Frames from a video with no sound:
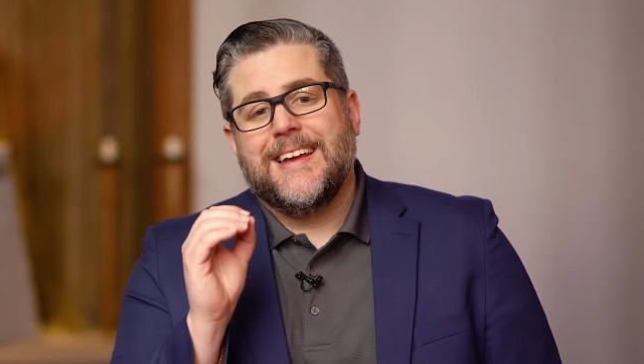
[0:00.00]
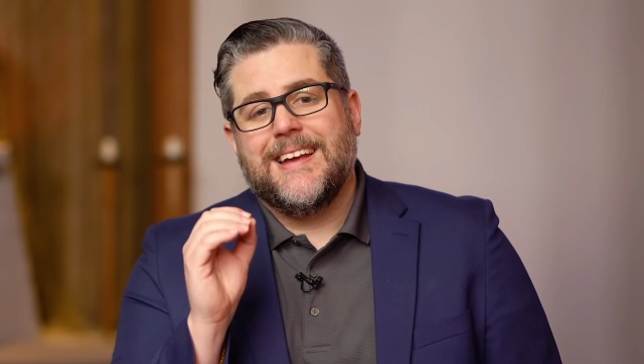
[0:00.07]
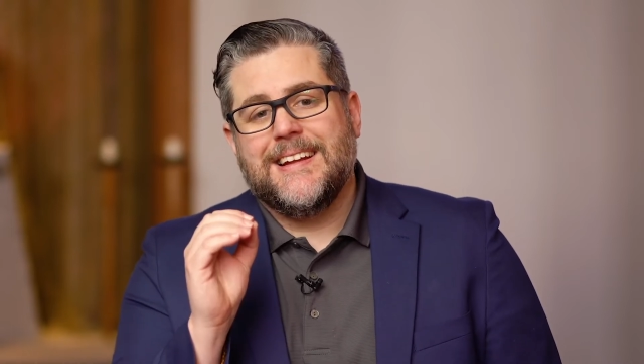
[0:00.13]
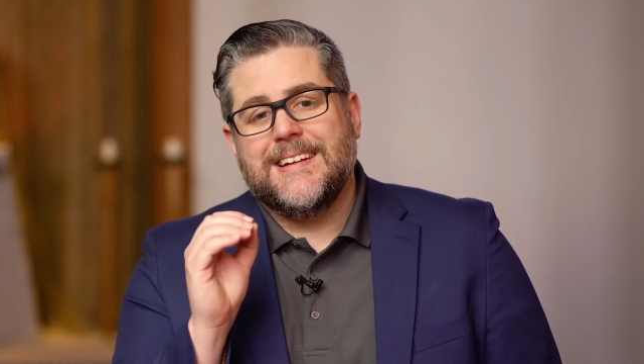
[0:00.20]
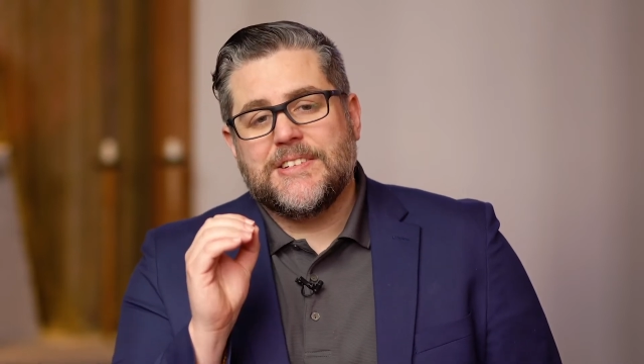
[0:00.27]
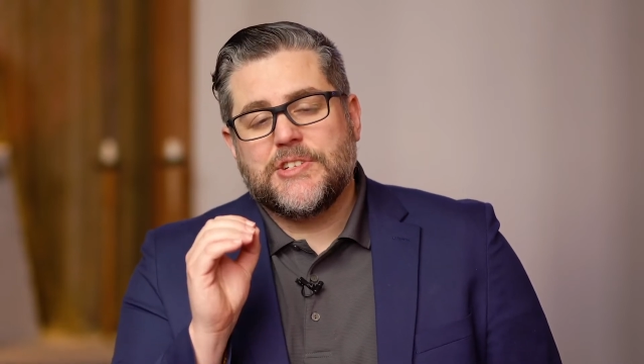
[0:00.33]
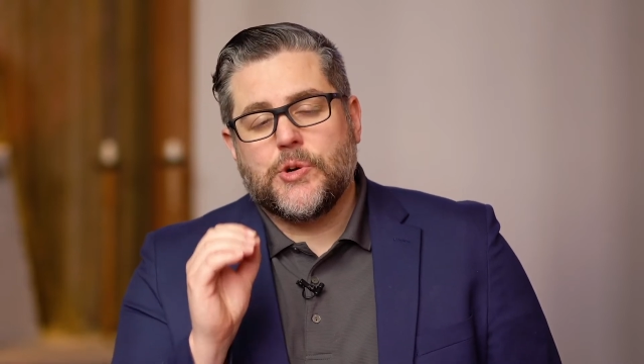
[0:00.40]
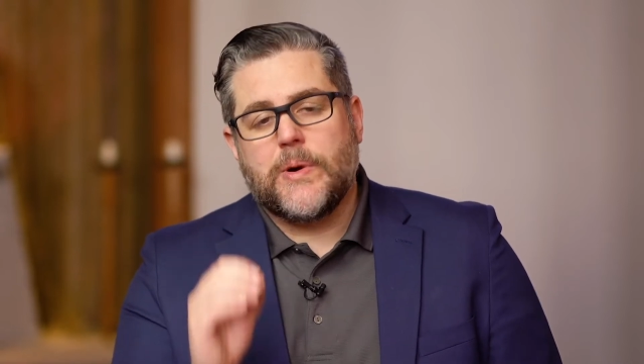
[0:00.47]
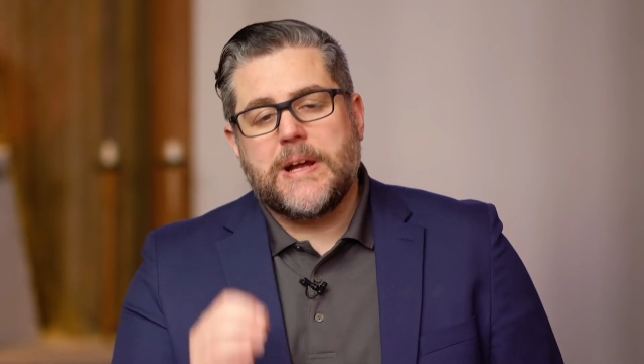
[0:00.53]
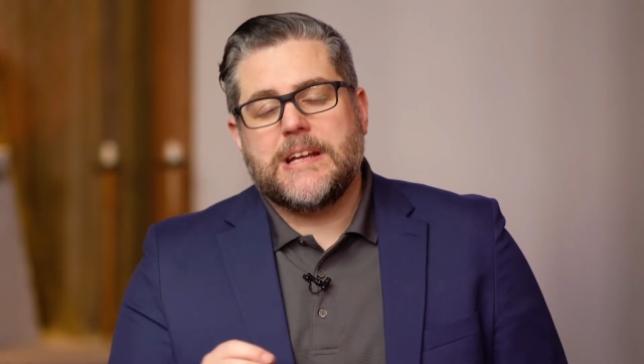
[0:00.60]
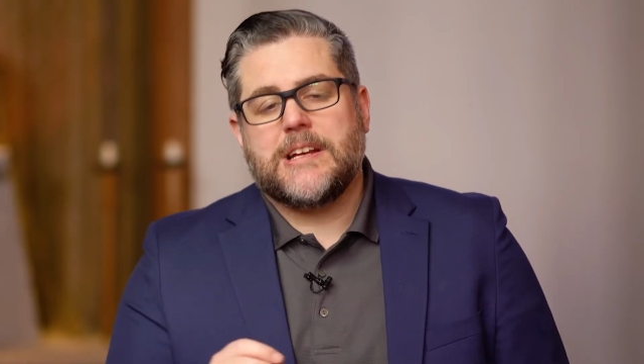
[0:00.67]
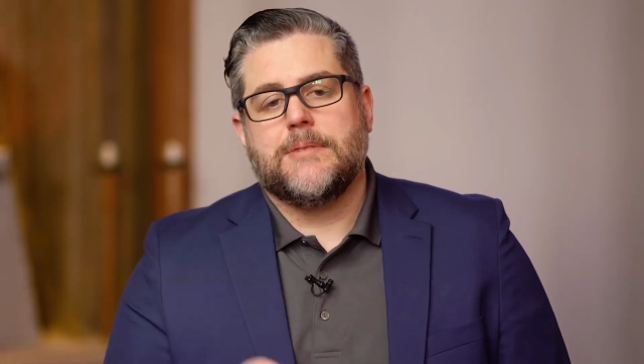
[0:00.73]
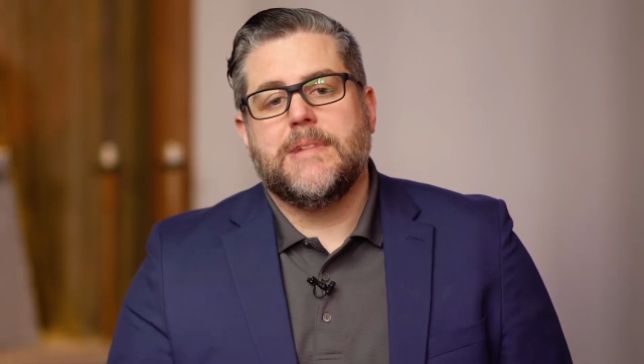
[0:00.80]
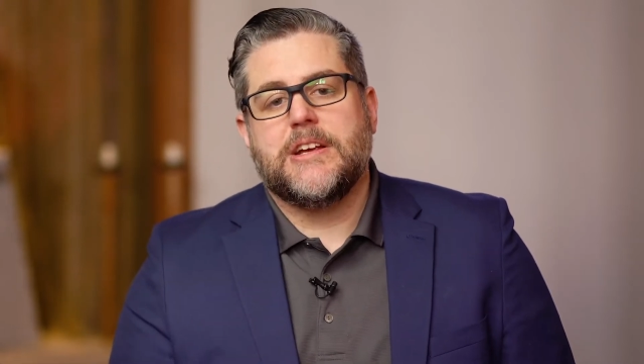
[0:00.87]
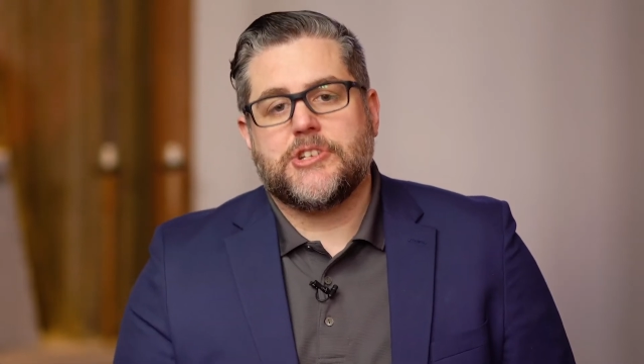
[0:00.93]
in his Great
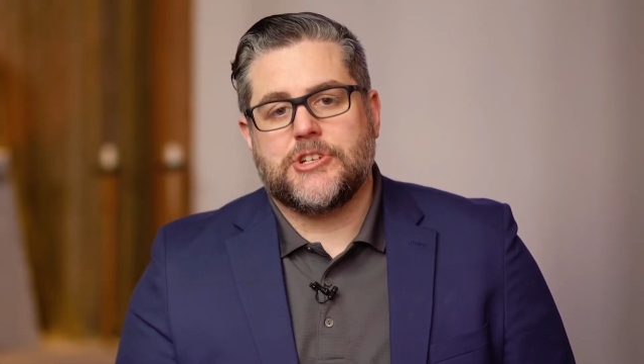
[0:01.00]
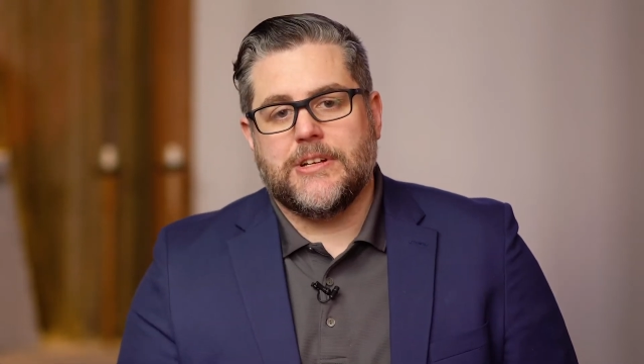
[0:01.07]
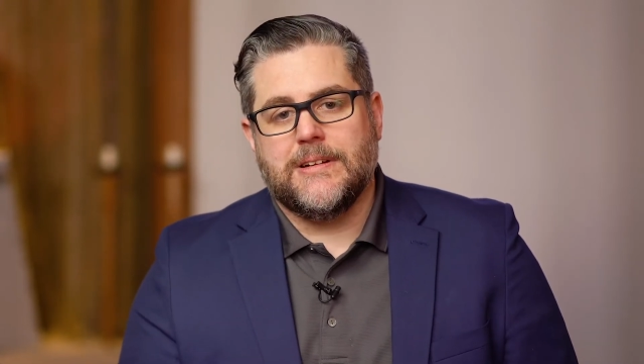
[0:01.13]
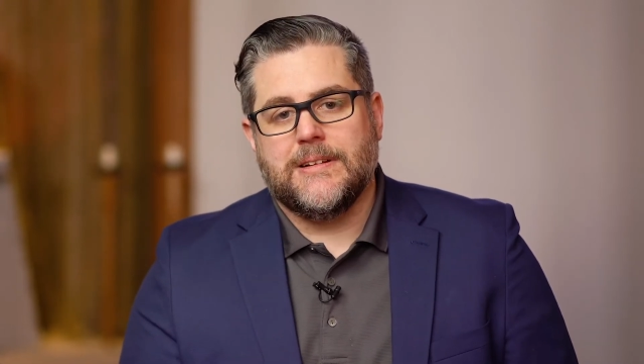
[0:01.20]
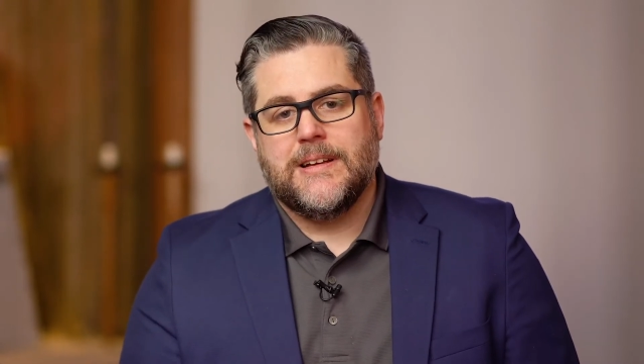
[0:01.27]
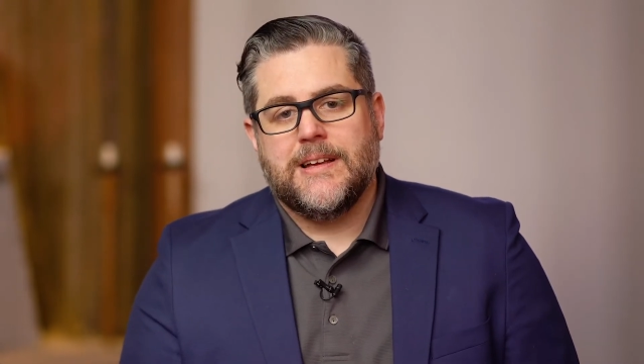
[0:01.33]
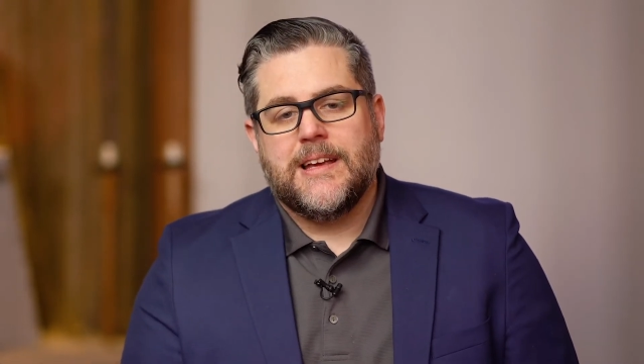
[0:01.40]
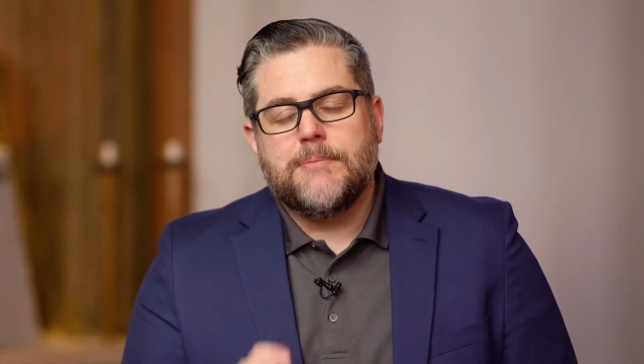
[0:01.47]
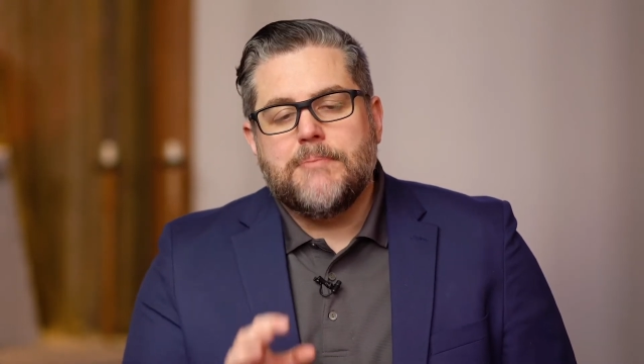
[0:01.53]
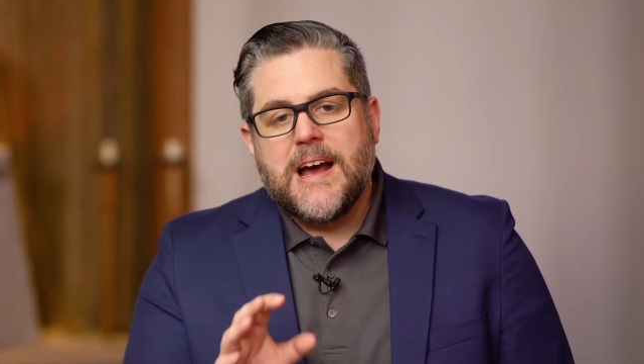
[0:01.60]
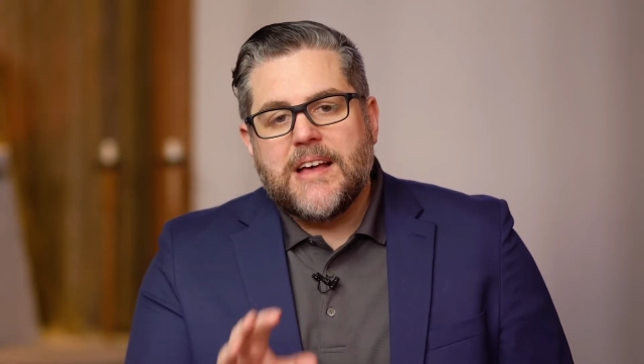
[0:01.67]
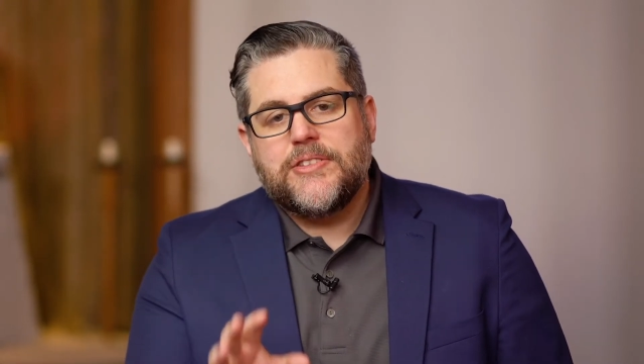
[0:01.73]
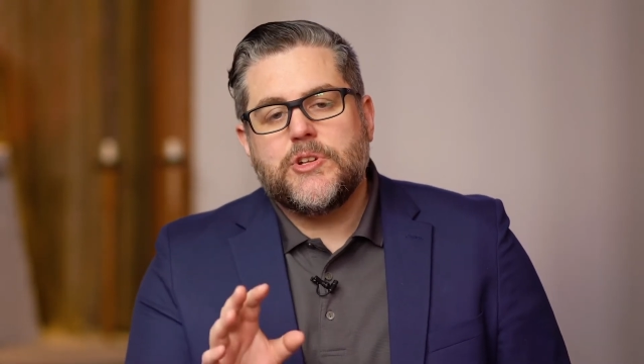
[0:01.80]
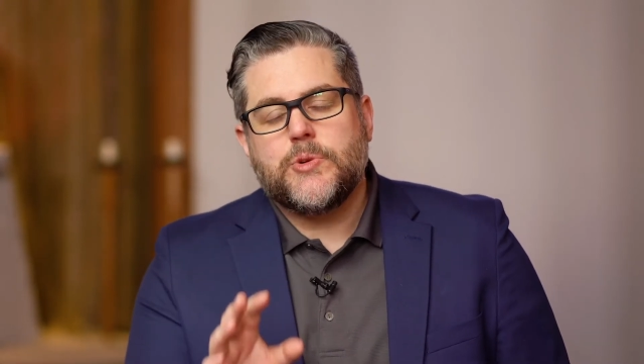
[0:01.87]
Commission. In Matthew